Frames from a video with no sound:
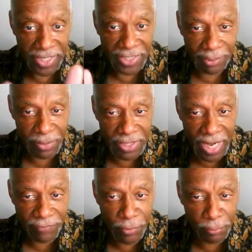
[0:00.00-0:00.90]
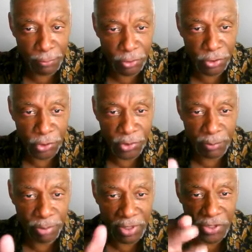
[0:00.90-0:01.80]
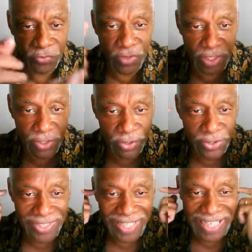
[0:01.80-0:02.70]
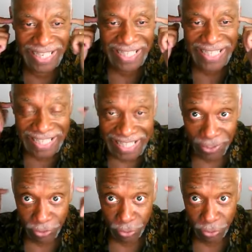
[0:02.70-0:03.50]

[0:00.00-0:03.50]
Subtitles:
Took him aside from the multitude and he put his fingers in his ears.